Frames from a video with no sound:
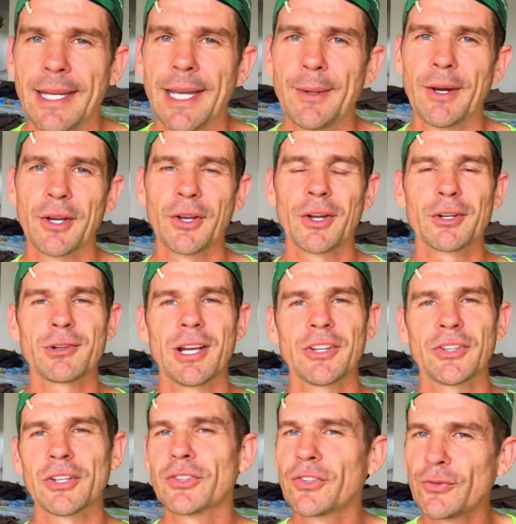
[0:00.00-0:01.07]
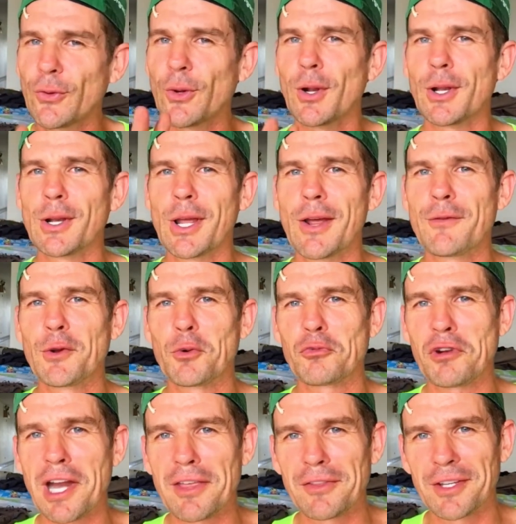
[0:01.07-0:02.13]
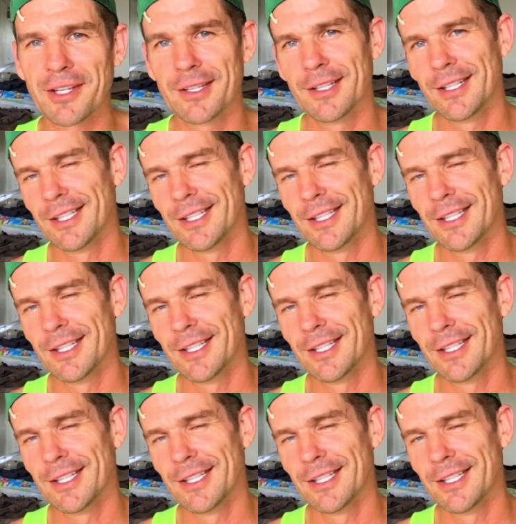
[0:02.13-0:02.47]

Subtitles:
Anyway, I digress. I just thought I'm going to have a little rant there.